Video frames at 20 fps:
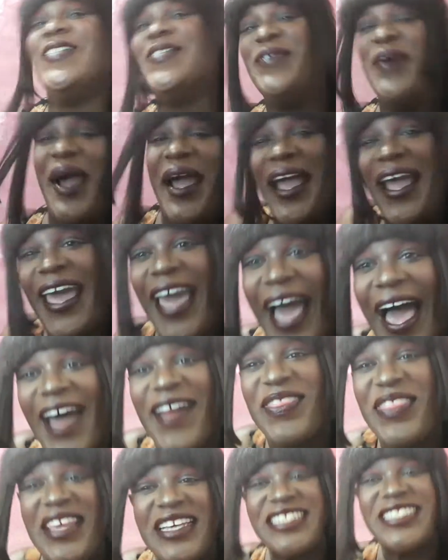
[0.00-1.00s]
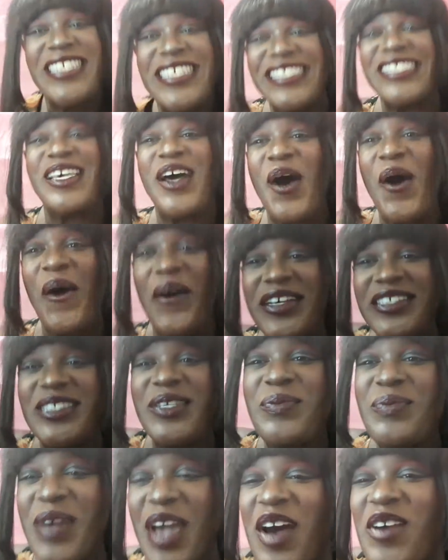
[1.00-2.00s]
Oh my God, this is an
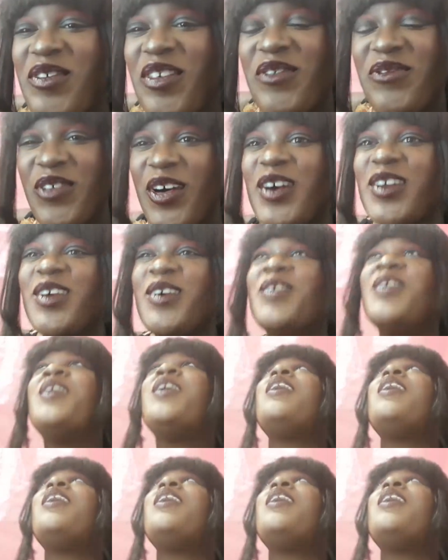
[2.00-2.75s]
awesome cover photo.